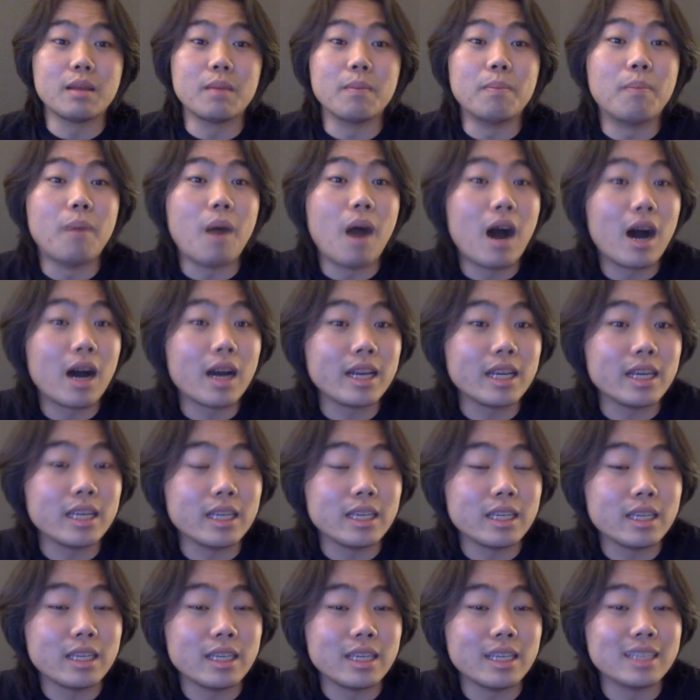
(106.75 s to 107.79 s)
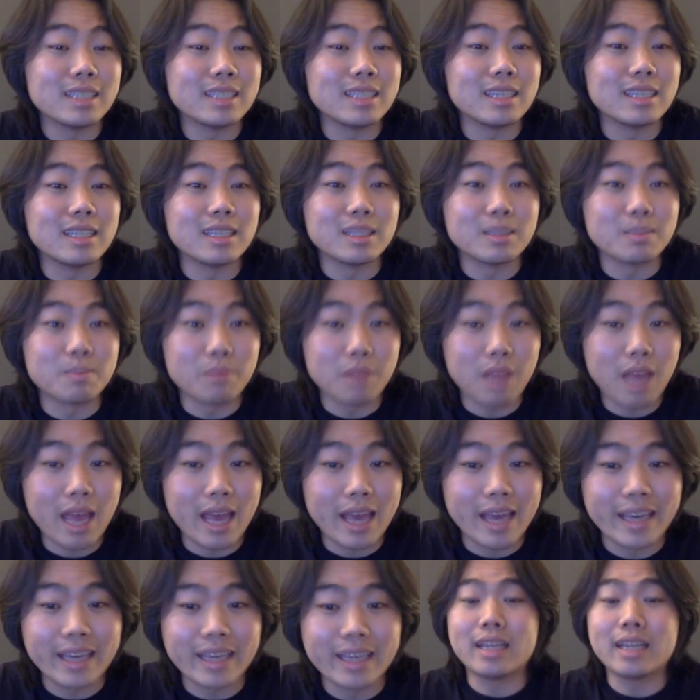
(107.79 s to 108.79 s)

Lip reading: The body is the display.